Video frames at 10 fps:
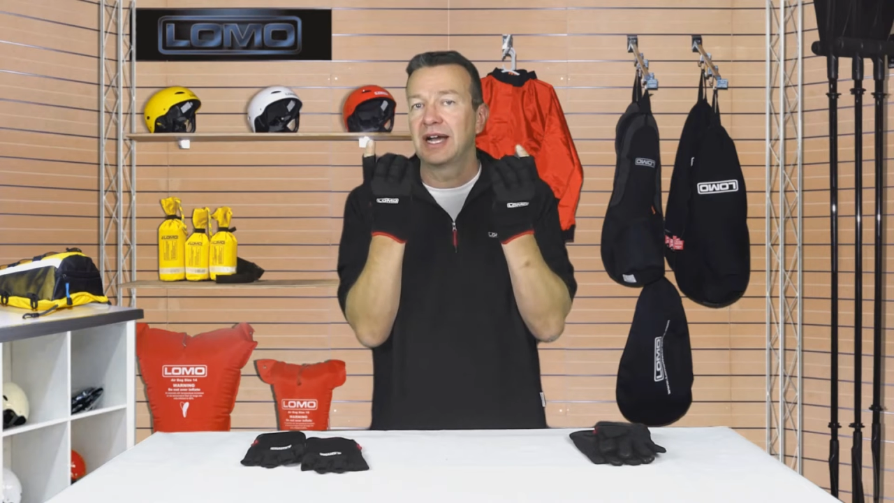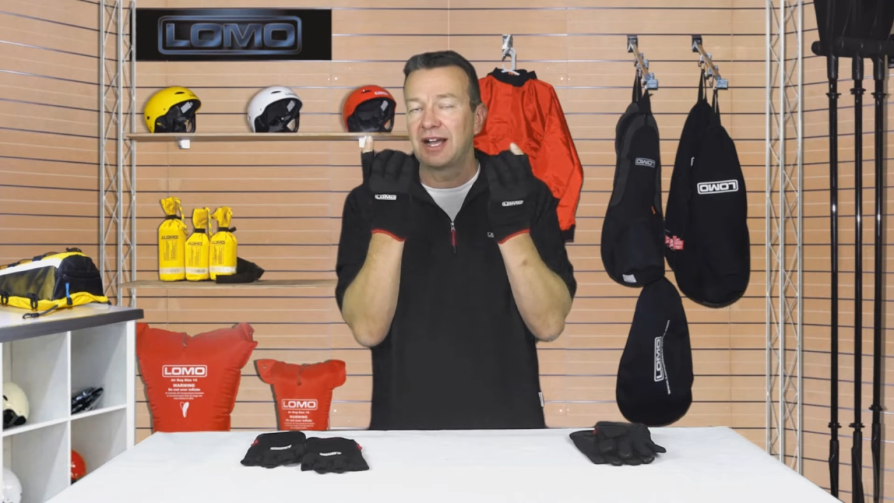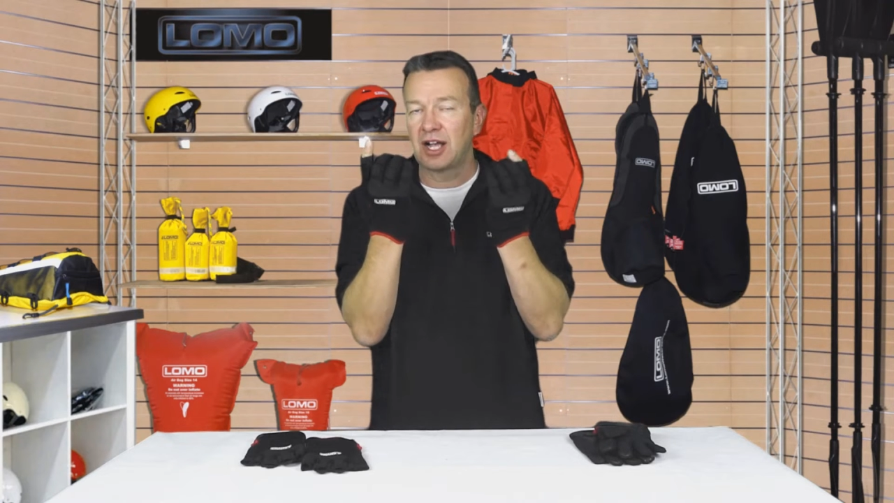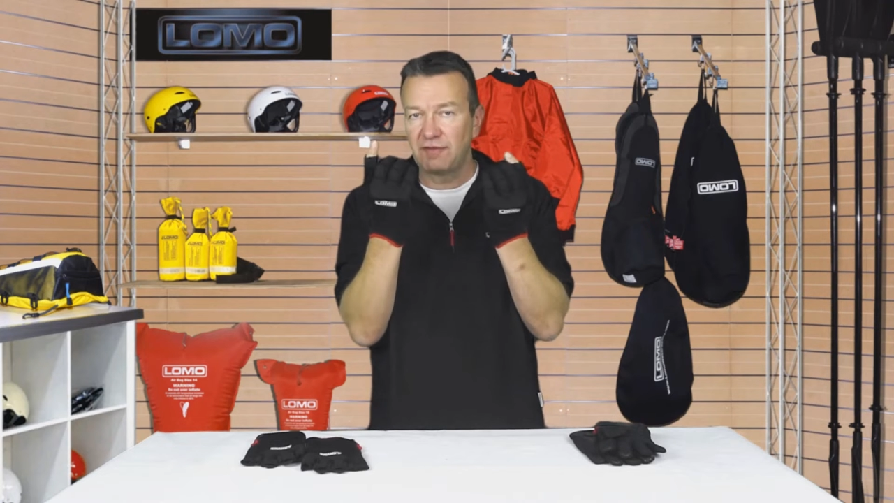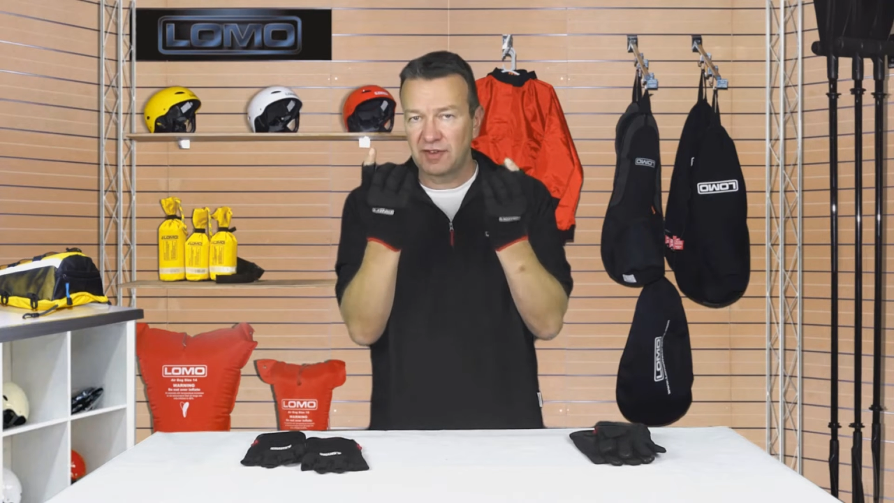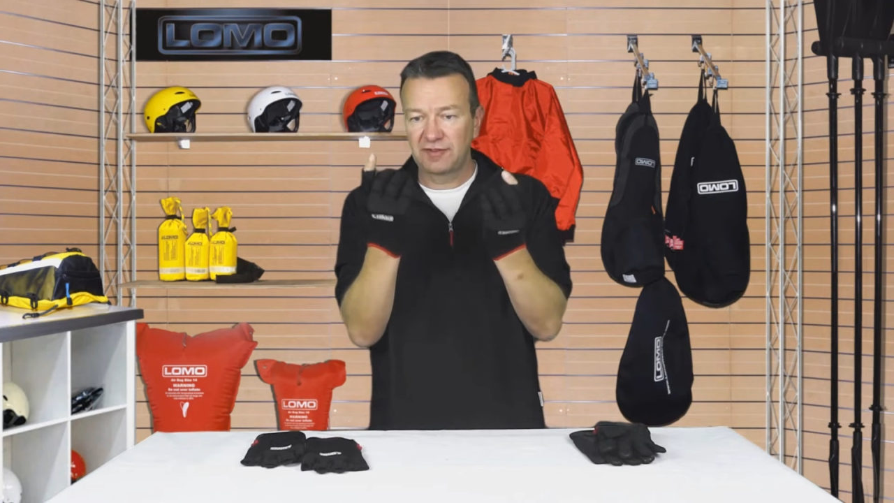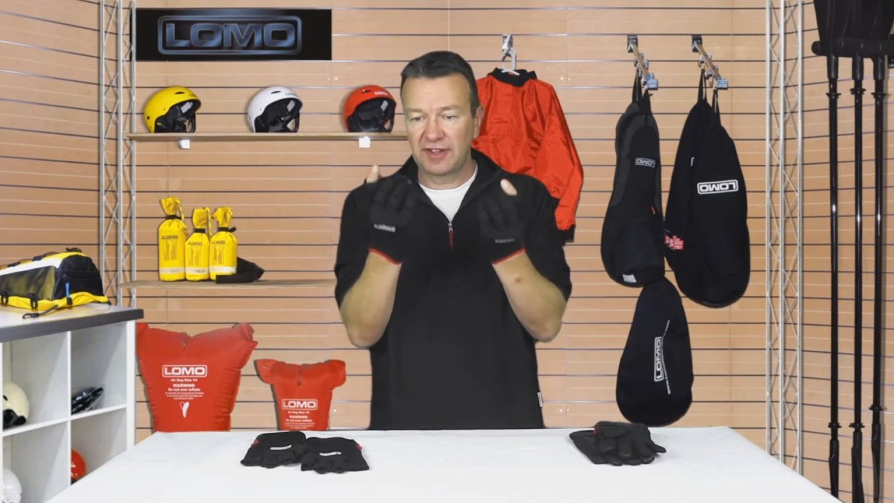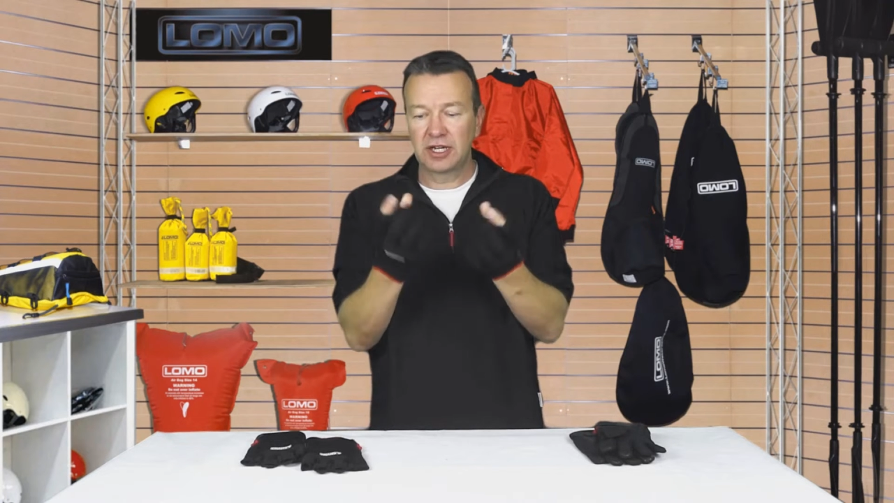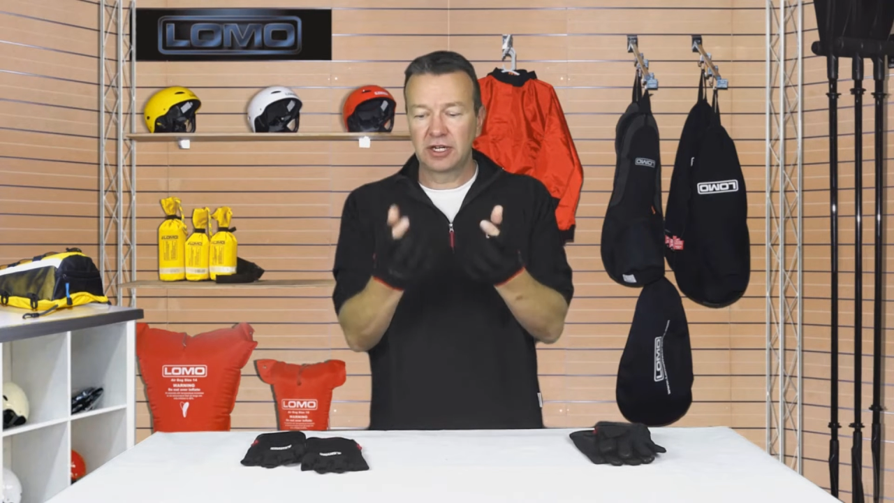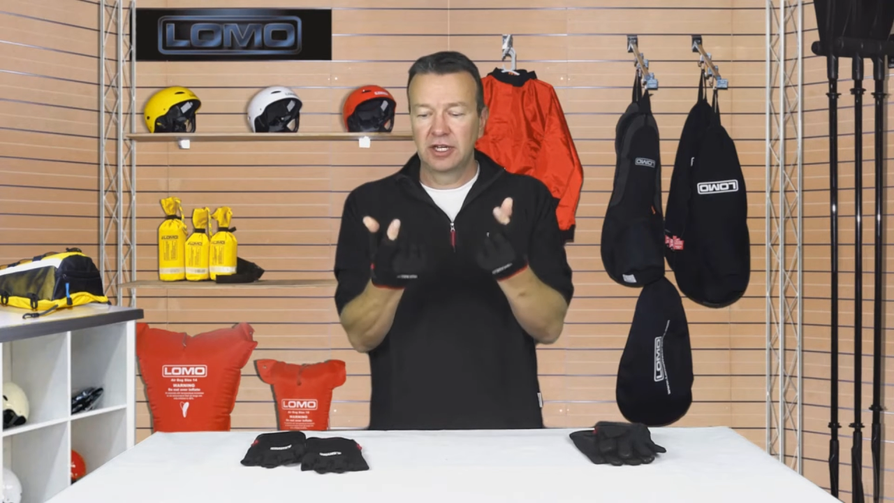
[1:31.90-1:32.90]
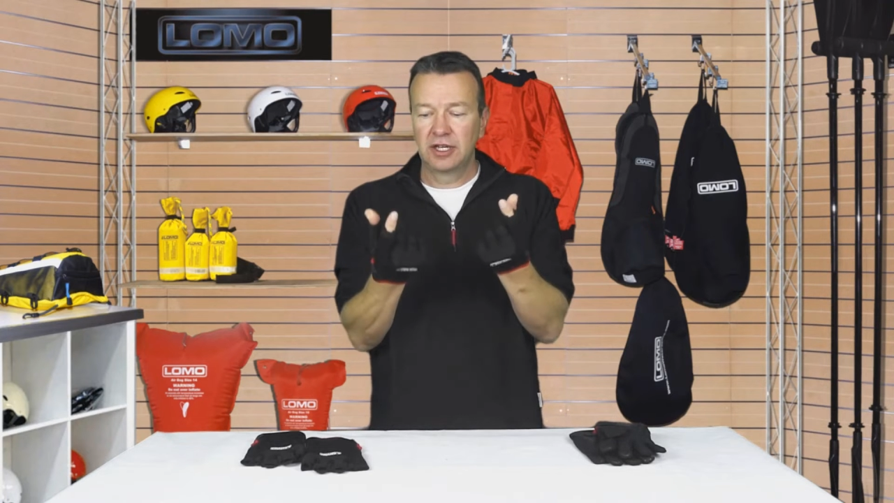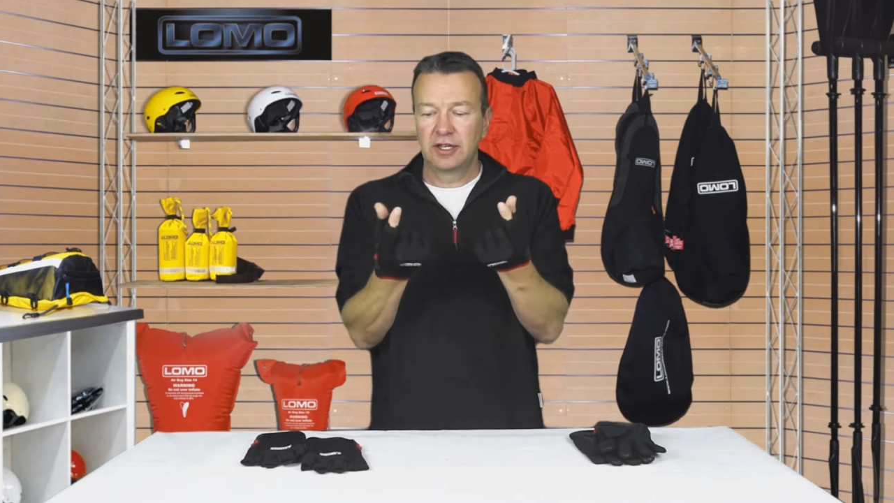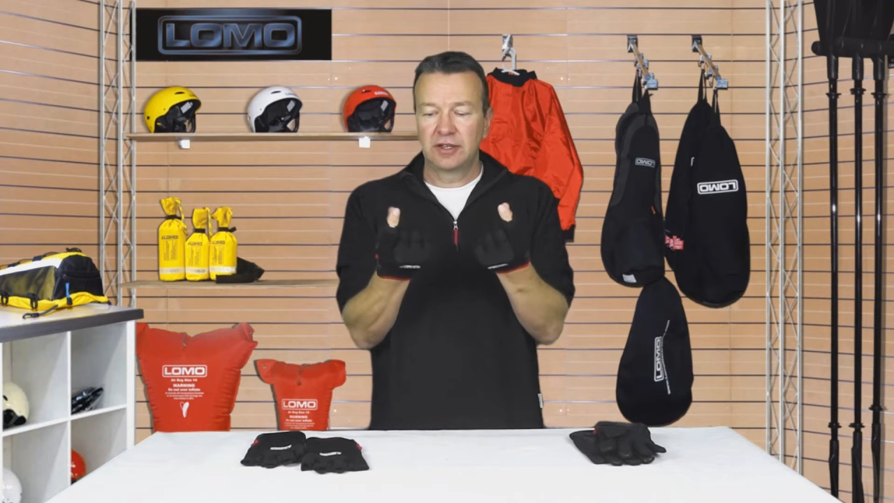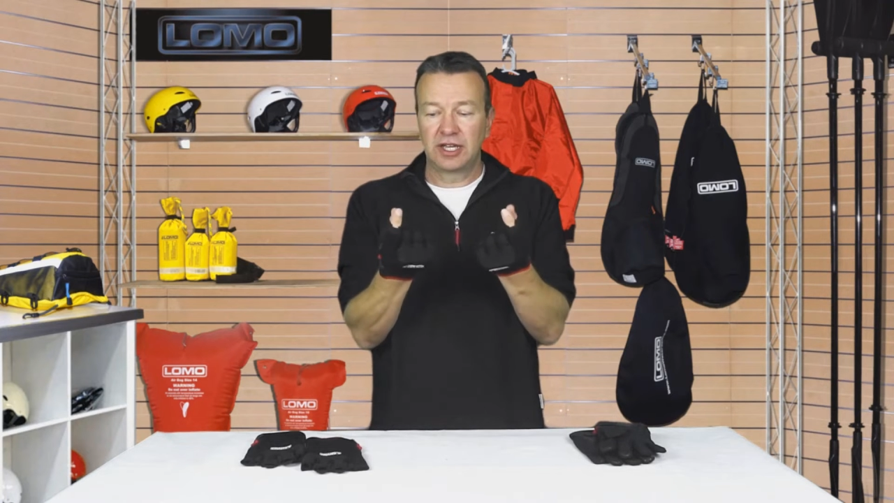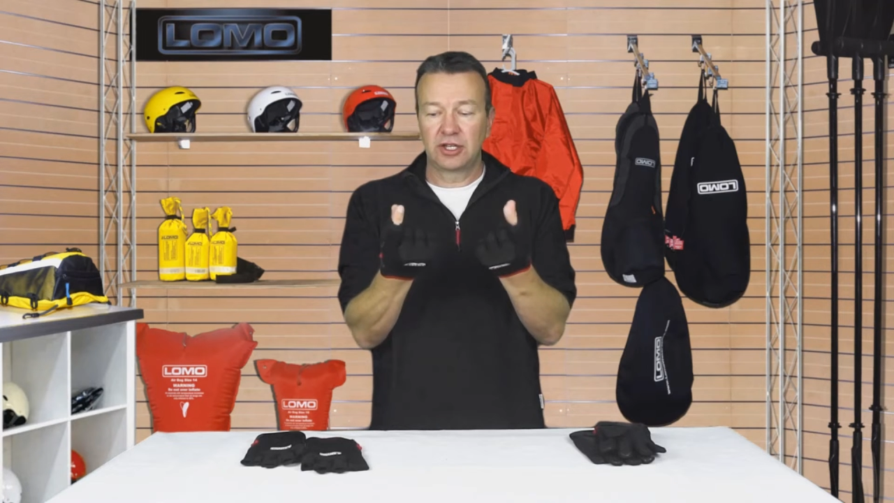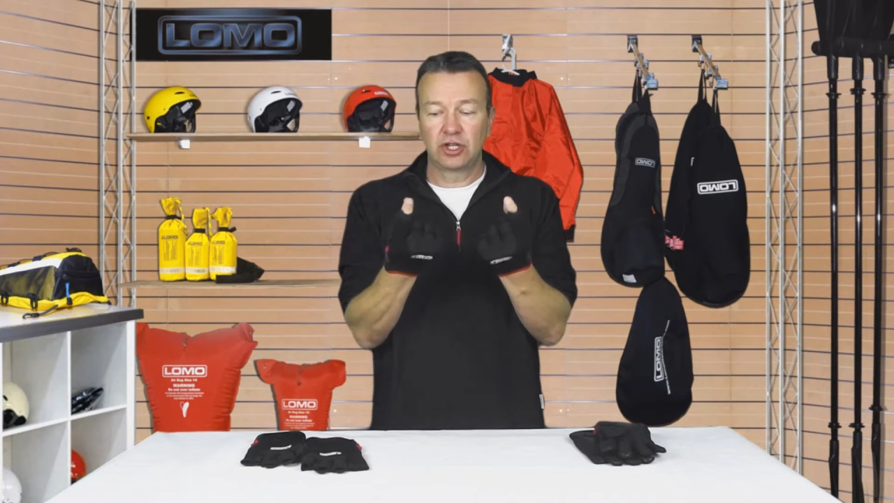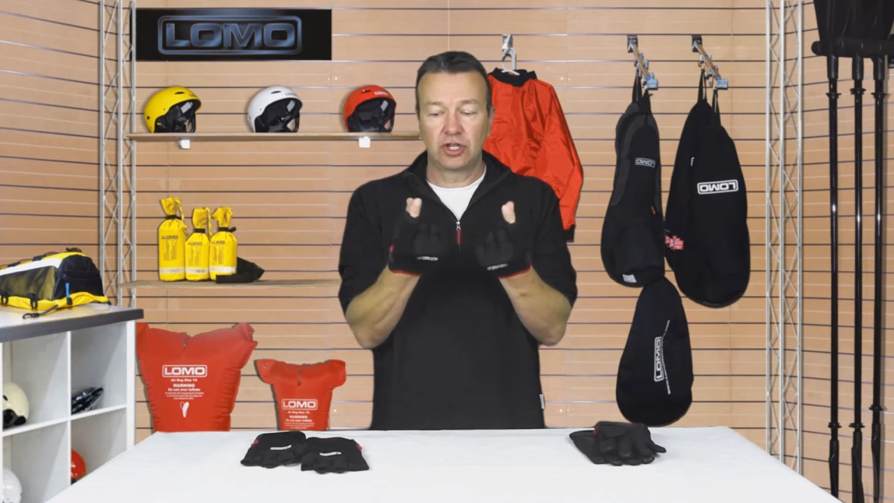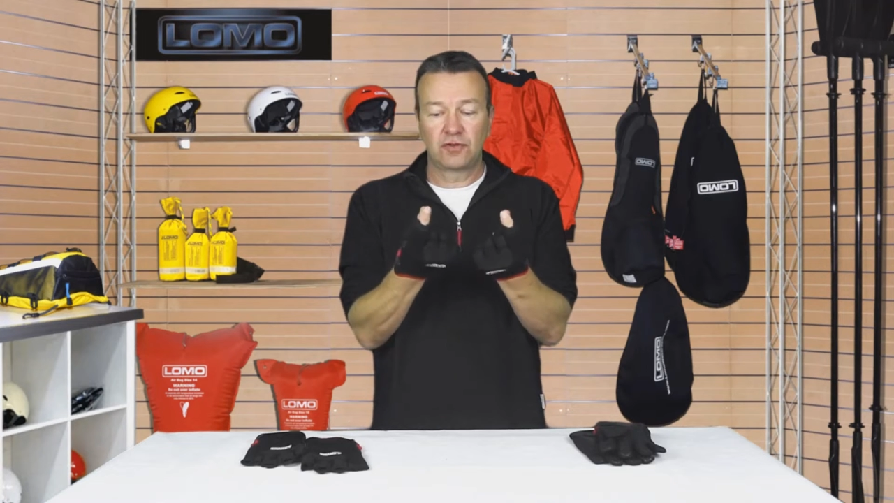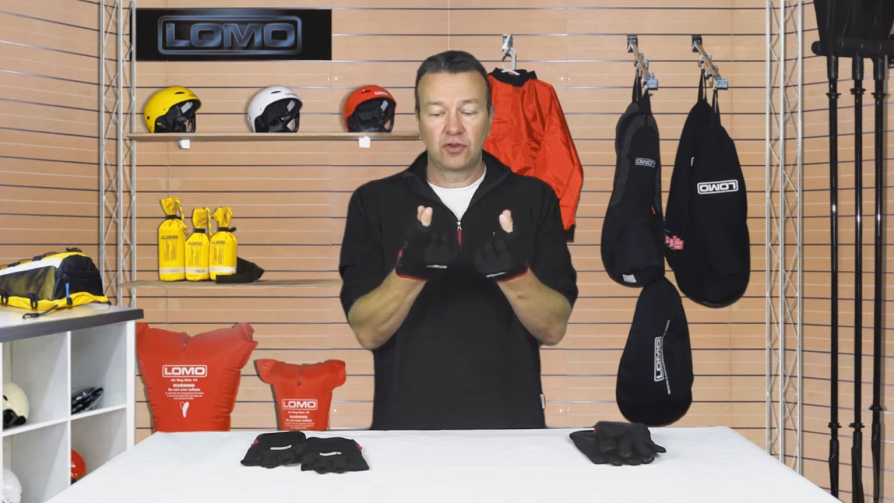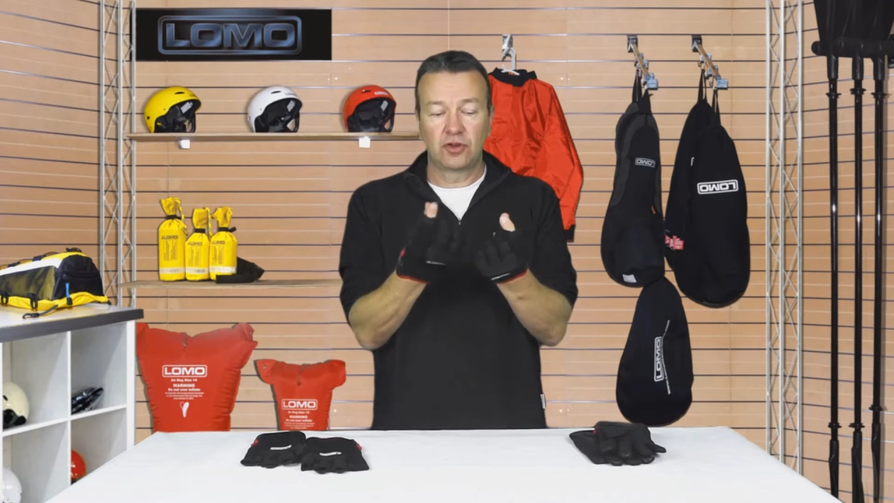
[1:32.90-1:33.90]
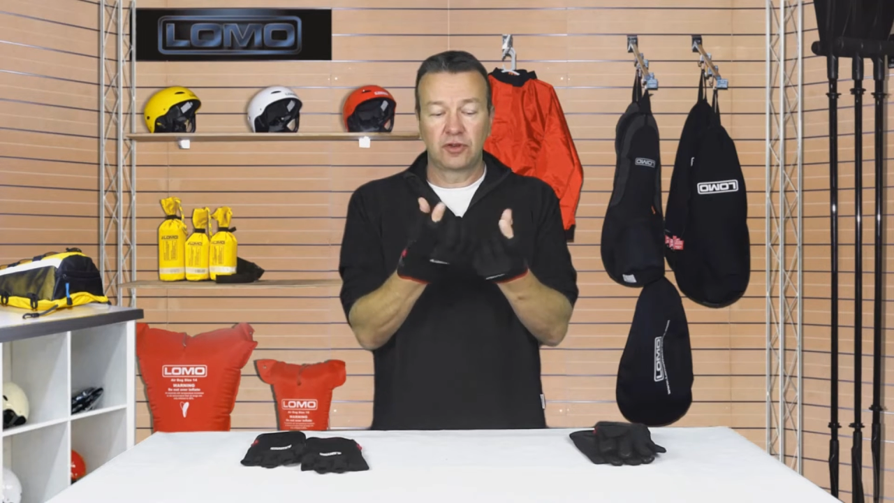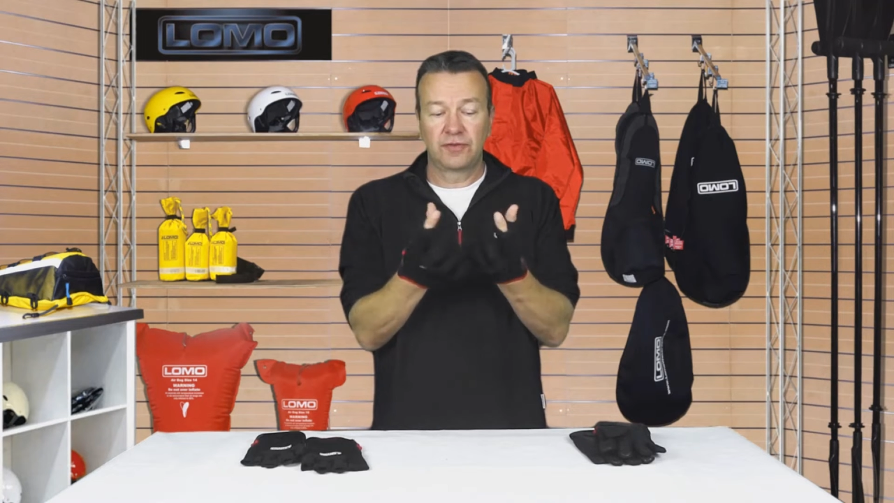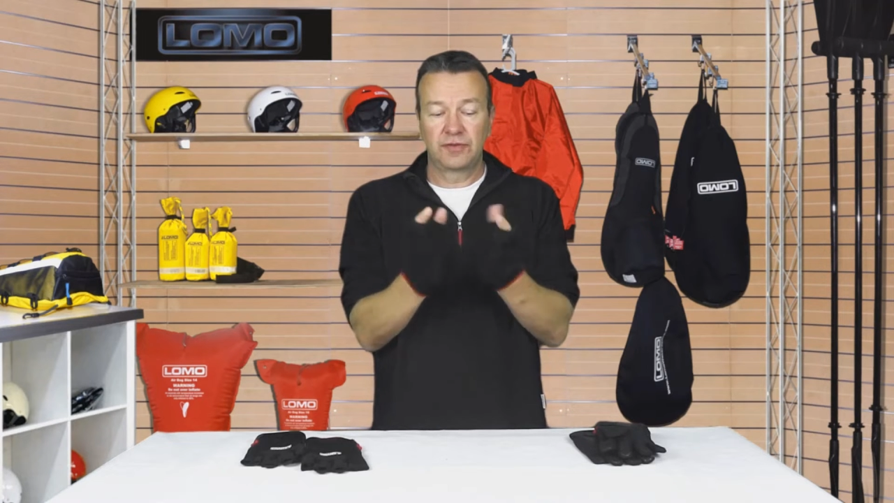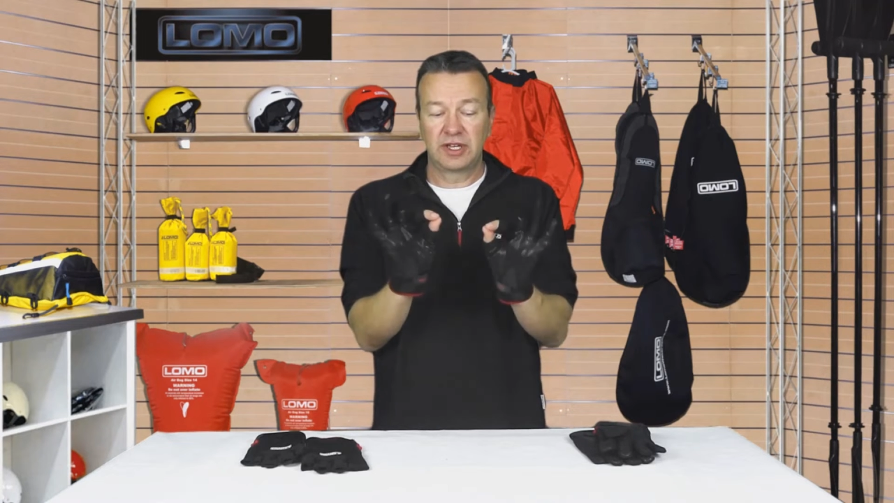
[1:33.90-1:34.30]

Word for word: a covered finger, then you've got